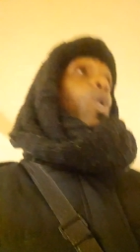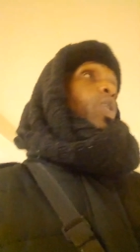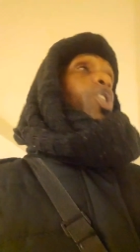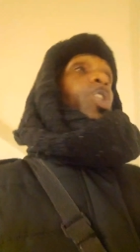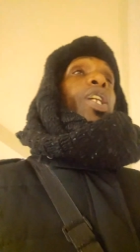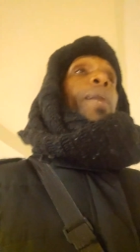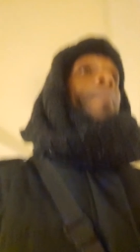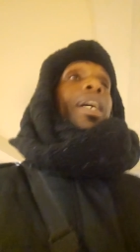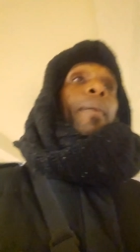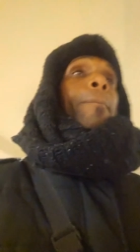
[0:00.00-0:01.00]
and shit
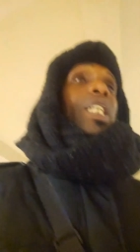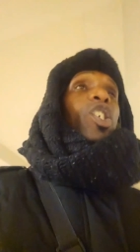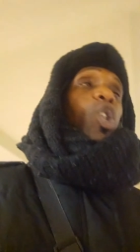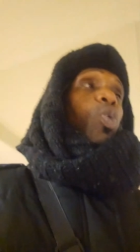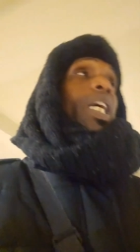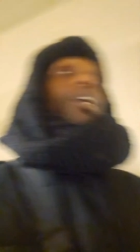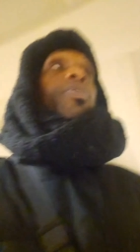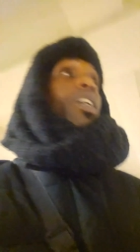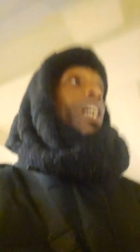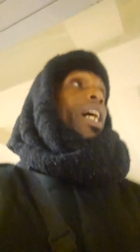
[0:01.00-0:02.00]
by the beach or
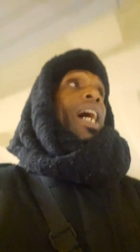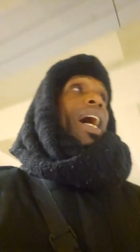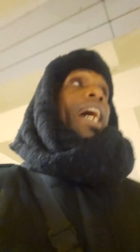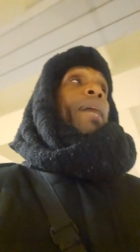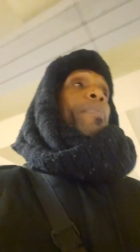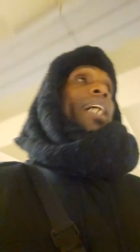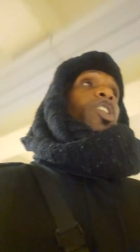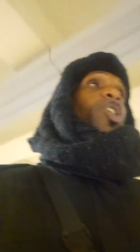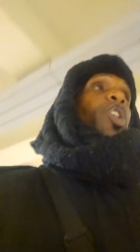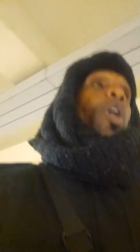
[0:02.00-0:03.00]
whatever. I ain't about to
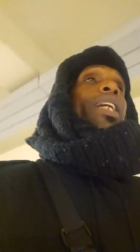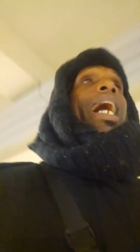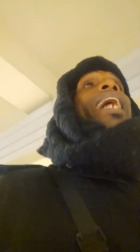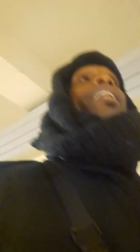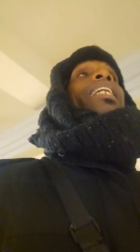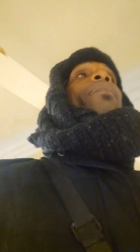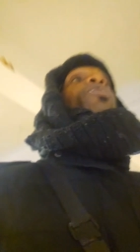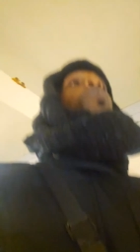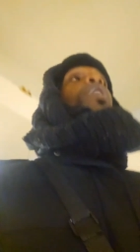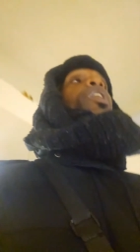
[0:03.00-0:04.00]
start. Now, I laughed
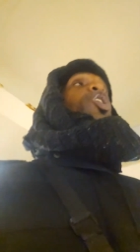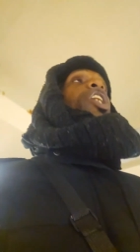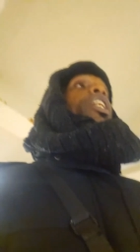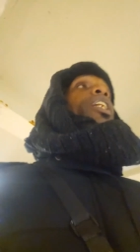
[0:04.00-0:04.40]
up with a chick